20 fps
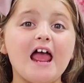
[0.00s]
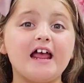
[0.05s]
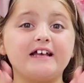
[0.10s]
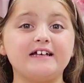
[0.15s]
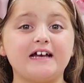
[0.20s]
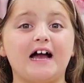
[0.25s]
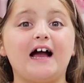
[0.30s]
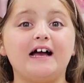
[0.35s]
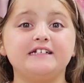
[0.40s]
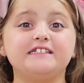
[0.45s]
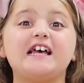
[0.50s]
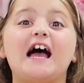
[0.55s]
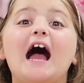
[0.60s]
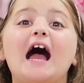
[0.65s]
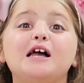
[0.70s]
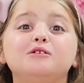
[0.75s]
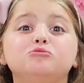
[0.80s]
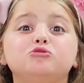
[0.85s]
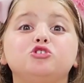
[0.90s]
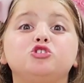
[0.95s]
And guys,
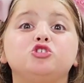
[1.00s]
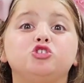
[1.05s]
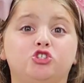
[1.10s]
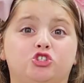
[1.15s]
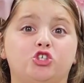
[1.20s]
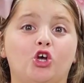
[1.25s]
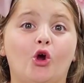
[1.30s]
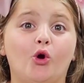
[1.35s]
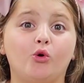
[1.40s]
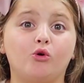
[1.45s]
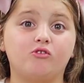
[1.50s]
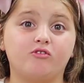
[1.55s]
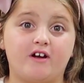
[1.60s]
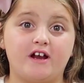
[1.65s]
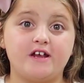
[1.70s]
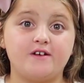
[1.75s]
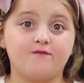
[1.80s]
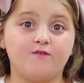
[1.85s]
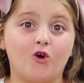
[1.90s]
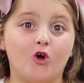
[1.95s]
I'm so
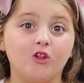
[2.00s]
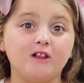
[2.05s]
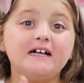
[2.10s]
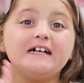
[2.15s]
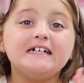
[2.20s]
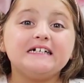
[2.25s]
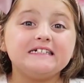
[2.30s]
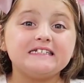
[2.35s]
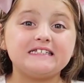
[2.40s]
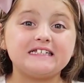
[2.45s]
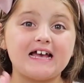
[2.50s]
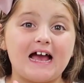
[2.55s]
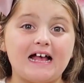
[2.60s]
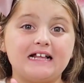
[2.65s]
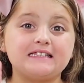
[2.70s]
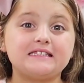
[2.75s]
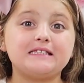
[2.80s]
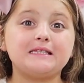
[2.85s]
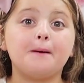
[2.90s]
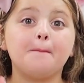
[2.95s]
grateful to
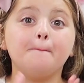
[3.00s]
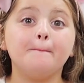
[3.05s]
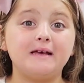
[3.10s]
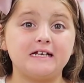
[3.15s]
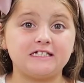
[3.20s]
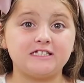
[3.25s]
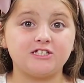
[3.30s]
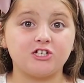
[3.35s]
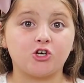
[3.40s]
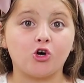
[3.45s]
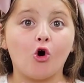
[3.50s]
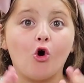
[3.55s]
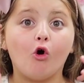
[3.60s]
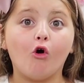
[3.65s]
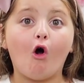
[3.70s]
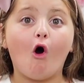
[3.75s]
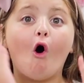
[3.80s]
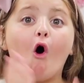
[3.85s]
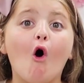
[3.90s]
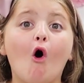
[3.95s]
get the
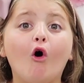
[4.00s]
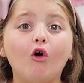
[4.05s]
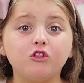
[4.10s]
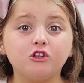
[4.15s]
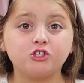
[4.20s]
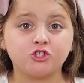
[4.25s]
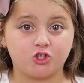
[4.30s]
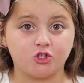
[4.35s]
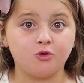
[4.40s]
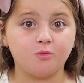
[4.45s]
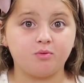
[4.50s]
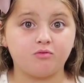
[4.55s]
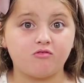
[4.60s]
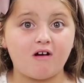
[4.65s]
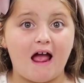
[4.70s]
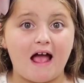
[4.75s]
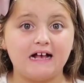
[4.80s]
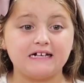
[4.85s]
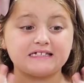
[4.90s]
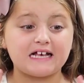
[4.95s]
mystical, all the super
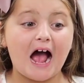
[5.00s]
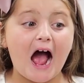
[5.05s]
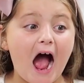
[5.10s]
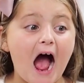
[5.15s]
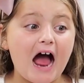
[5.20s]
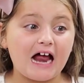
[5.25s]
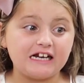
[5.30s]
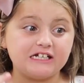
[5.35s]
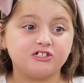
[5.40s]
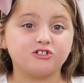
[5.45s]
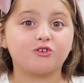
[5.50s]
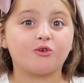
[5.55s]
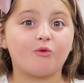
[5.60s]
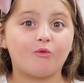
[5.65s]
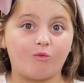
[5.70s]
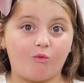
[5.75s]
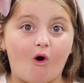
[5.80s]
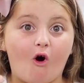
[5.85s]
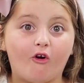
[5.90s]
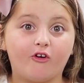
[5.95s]
rares, and
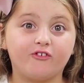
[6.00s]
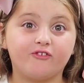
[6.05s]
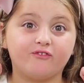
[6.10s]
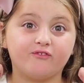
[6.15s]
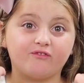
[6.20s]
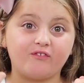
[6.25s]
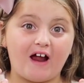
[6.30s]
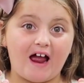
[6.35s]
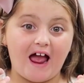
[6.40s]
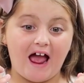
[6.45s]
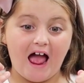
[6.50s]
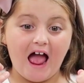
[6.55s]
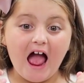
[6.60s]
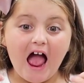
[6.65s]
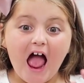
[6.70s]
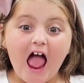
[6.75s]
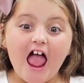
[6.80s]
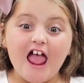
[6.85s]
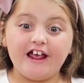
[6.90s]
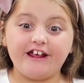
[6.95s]
one rare.
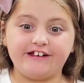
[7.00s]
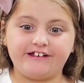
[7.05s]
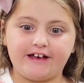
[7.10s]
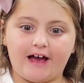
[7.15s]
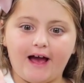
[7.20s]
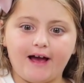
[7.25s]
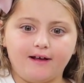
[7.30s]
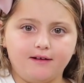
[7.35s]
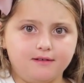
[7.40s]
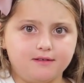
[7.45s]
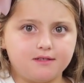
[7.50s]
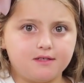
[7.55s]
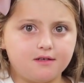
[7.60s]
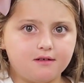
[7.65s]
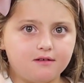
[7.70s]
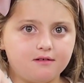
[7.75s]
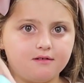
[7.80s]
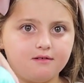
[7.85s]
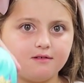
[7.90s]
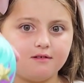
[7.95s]
And guys,
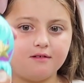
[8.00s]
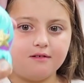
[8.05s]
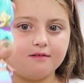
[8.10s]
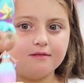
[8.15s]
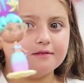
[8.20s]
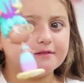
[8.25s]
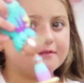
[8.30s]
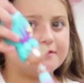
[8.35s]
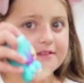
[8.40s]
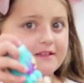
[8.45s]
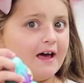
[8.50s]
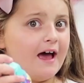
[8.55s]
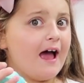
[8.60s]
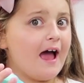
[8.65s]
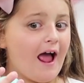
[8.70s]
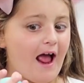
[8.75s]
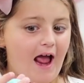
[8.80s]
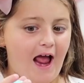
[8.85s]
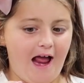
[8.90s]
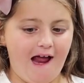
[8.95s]
her
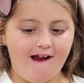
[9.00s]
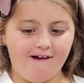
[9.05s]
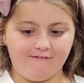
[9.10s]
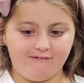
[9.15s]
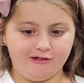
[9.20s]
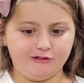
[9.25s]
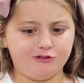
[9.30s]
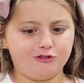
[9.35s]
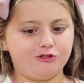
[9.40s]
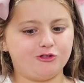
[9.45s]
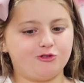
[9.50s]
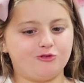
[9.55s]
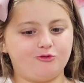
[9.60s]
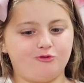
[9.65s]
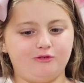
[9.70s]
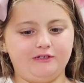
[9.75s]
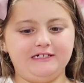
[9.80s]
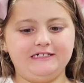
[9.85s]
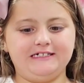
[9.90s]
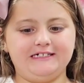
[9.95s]
hair is
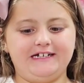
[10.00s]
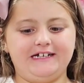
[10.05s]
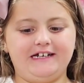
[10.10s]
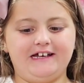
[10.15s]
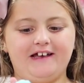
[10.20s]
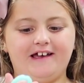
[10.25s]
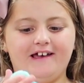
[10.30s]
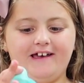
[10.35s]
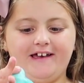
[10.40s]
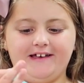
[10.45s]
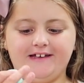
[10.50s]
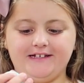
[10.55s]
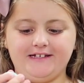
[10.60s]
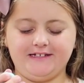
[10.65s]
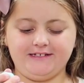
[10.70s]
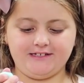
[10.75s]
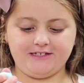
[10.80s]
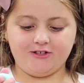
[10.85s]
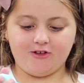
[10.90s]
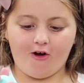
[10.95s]
squishy.
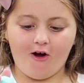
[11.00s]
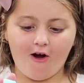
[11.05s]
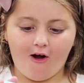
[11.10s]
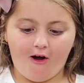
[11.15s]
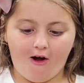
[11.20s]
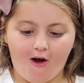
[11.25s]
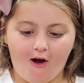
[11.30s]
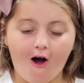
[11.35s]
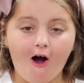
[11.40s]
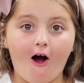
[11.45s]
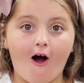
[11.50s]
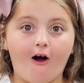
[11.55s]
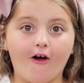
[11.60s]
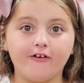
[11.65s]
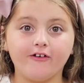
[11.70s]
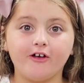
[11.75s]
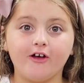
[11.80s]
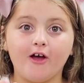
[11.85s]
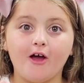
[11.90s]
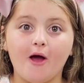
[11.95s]
It's not
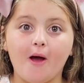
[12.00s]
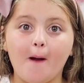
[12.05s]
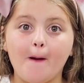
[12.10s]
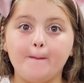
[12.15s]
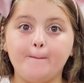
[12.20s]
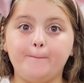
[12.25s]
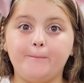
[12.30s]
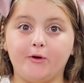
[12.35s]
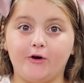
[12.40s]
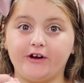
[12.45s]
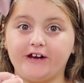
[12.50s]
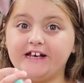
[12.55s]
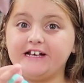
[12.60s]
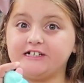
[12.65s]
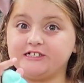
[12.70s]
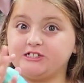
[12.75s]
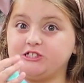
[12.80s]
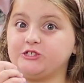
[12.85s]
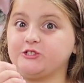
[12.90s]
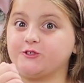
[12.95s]
hard, but
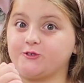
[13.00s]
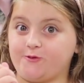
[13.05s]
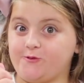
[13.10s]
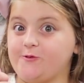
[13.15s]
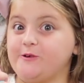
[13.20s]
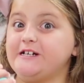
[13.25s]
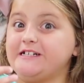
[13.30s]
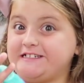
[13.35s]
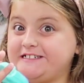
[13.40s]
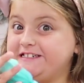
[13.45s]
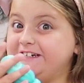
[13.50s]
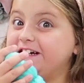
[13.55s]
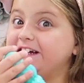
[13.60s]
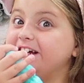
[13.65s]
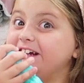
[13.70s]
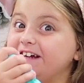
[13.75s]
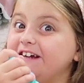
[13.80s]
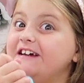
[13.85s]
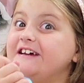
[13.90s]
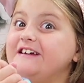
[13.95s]
it's
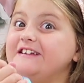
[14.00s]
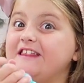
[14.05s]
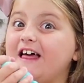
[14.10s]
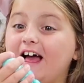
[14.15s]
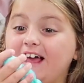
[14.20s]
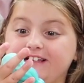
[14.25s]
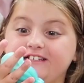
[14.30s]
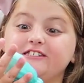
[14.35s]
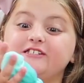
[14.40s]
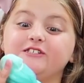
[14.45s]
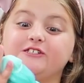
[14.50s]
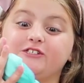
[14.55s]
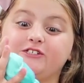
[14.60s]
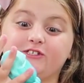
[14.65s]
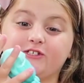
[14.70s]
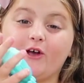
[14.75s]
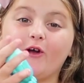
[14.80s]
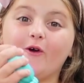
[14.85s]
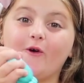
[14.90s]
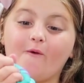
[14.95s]
squishy. That's
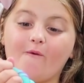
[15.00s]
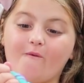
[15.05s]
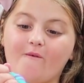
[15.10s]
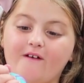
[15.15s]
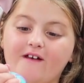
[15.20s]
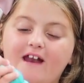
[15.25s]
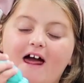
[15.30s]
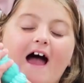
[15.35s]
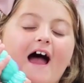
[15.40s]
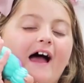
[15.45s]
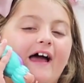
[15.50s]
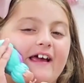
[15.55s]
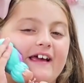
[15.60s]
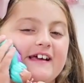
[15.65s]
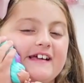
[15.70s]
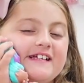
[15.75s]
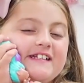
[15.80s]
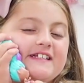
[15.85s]
so nice.